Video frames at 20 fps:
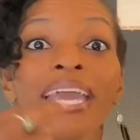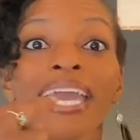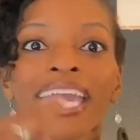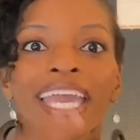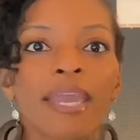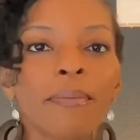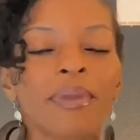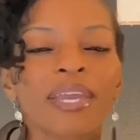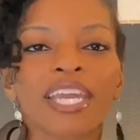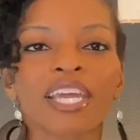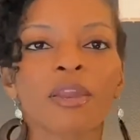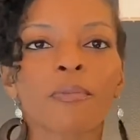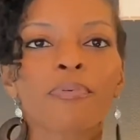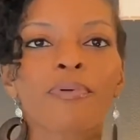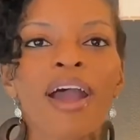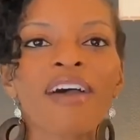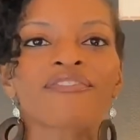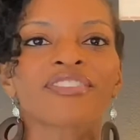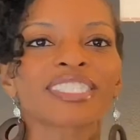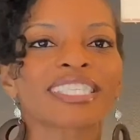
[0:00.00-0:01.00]
He began to
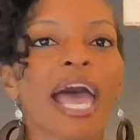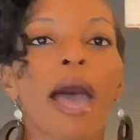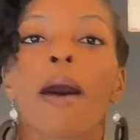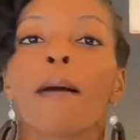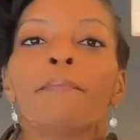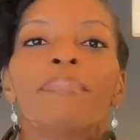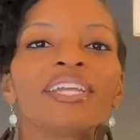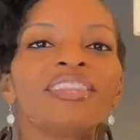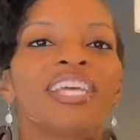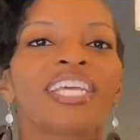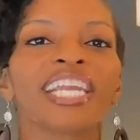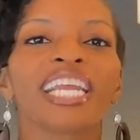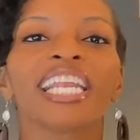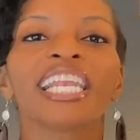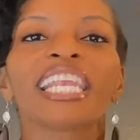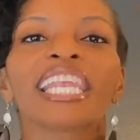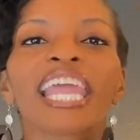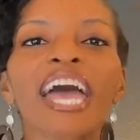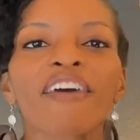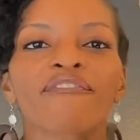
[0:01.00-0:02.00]
prophesy, but then he
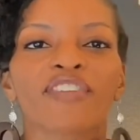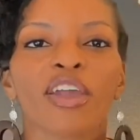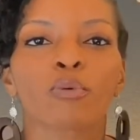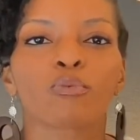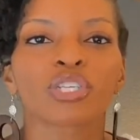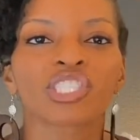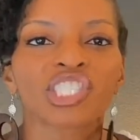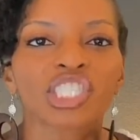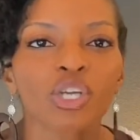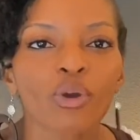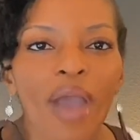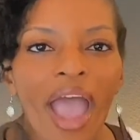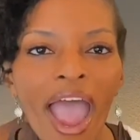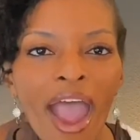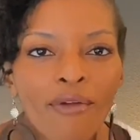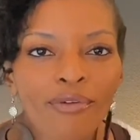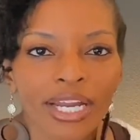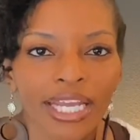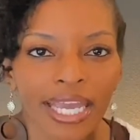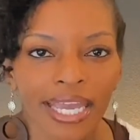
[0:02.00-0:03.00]
left and was still
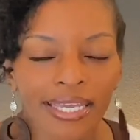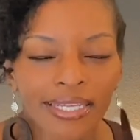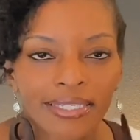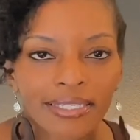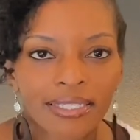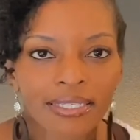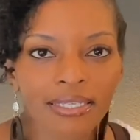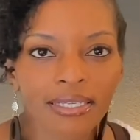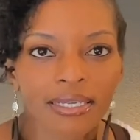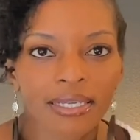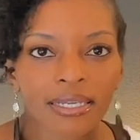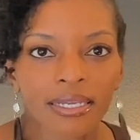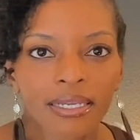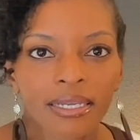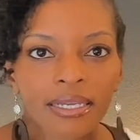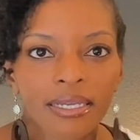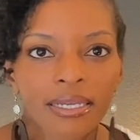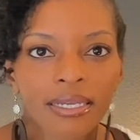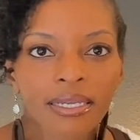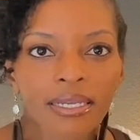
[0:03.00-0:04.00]
arrogant.
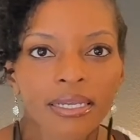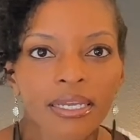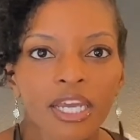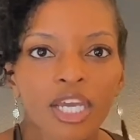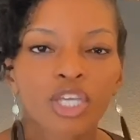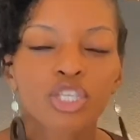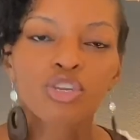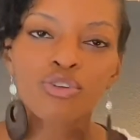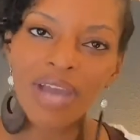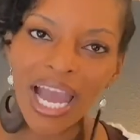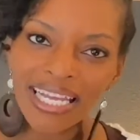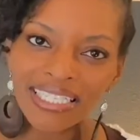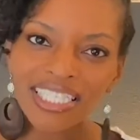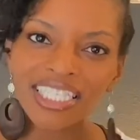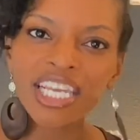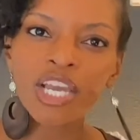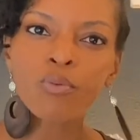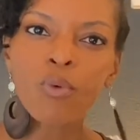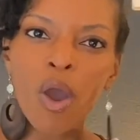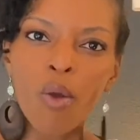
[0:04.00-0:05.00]
You guys
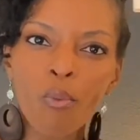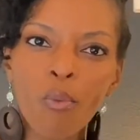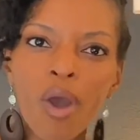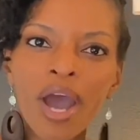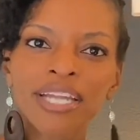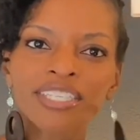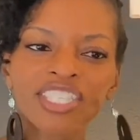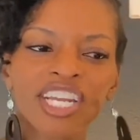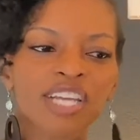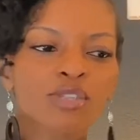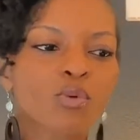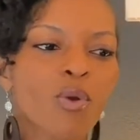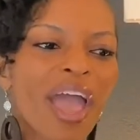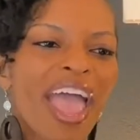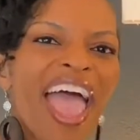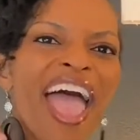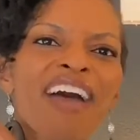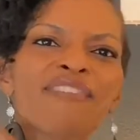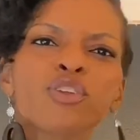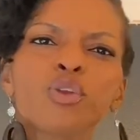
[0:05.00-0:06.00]
see what want does? What
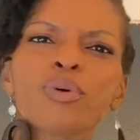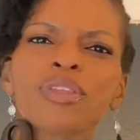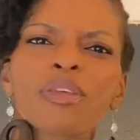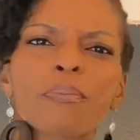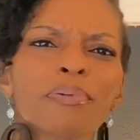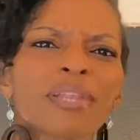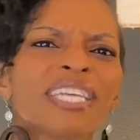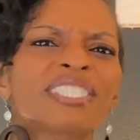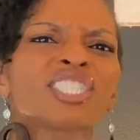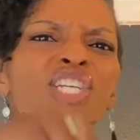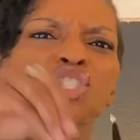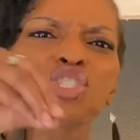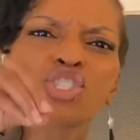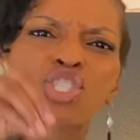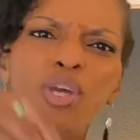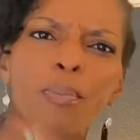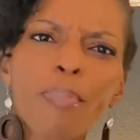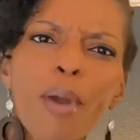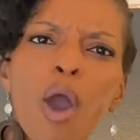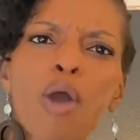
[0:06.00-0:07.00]
have you in the place that you're
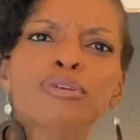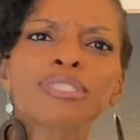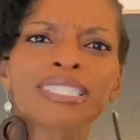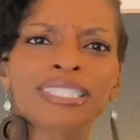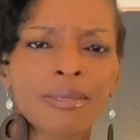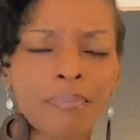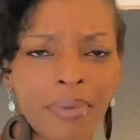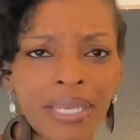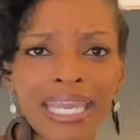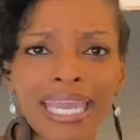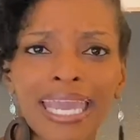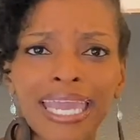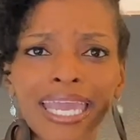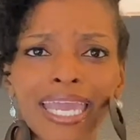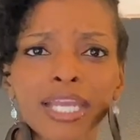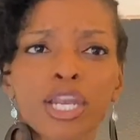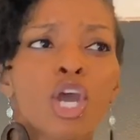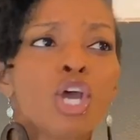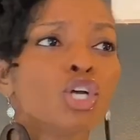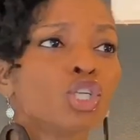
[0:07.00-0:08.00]
supposed to be
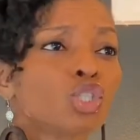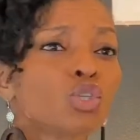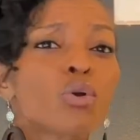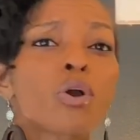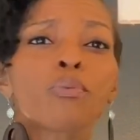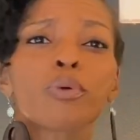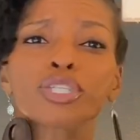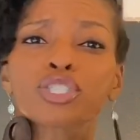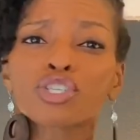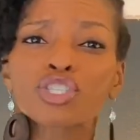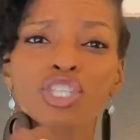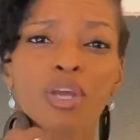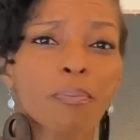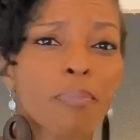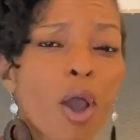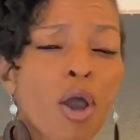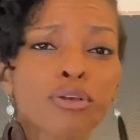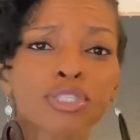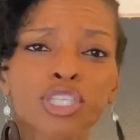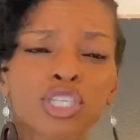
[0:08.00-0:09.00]
in, doing what you're
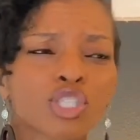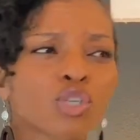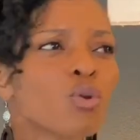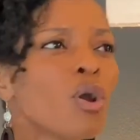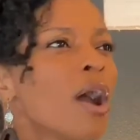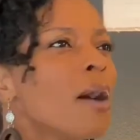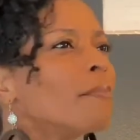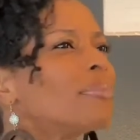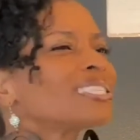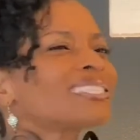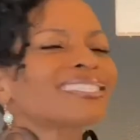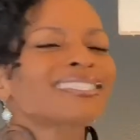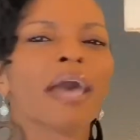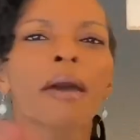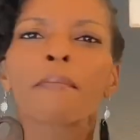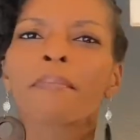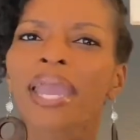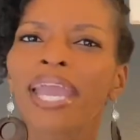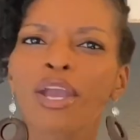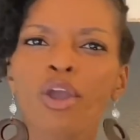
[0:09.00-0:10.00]
supposed to do, but
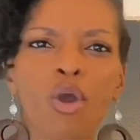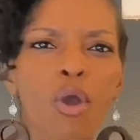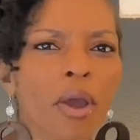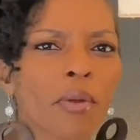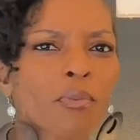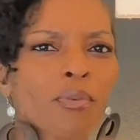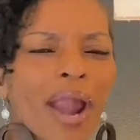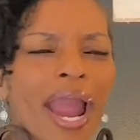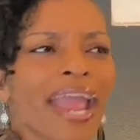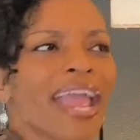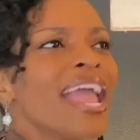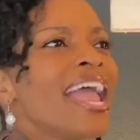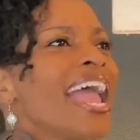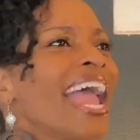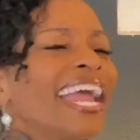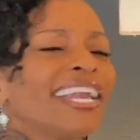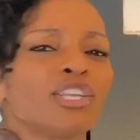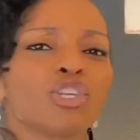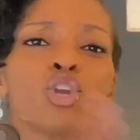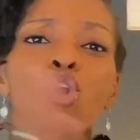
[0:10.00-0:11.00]
something ain't going right,
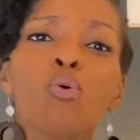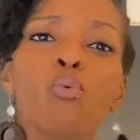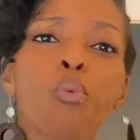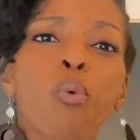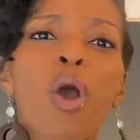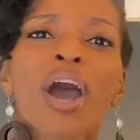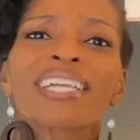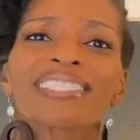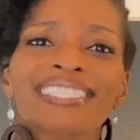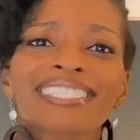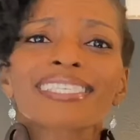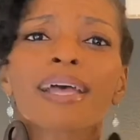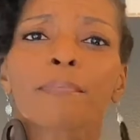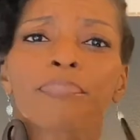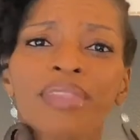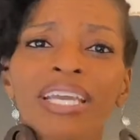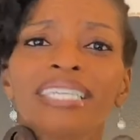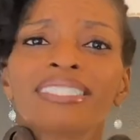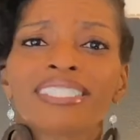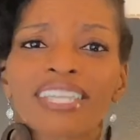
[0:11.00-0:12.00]
and you want
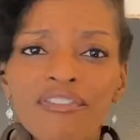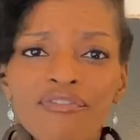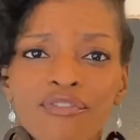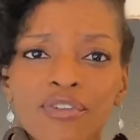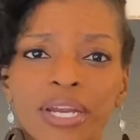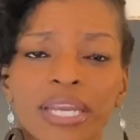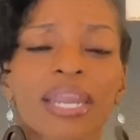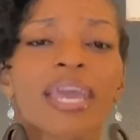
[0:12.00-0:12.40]
something different.